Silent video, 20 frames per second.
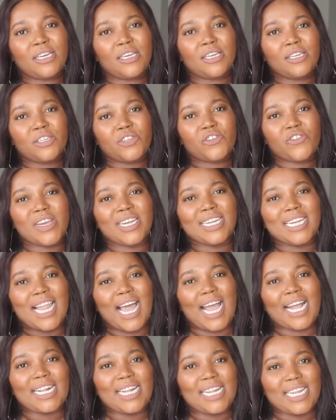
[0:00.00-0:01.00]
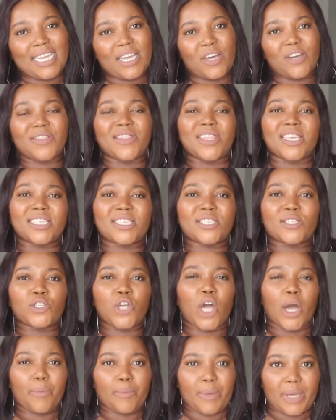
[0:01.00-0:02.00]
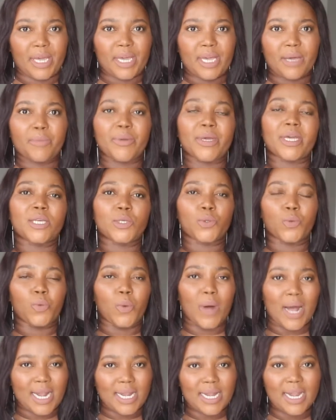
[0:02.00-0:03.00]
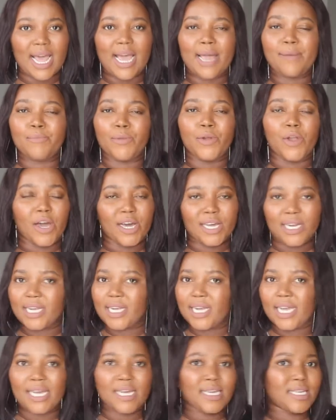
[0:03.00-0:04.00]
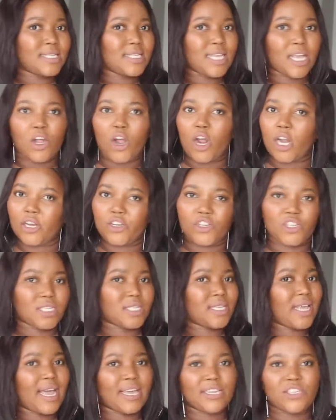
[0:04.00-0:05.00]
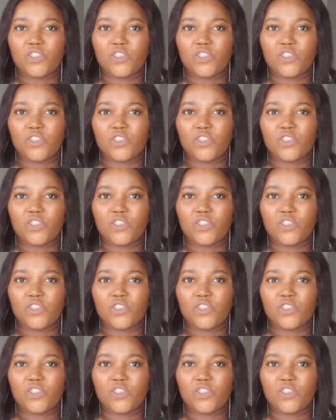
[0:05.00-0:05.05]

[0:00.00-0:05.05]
tread lightly on this topic because one, I'm not a psychologist,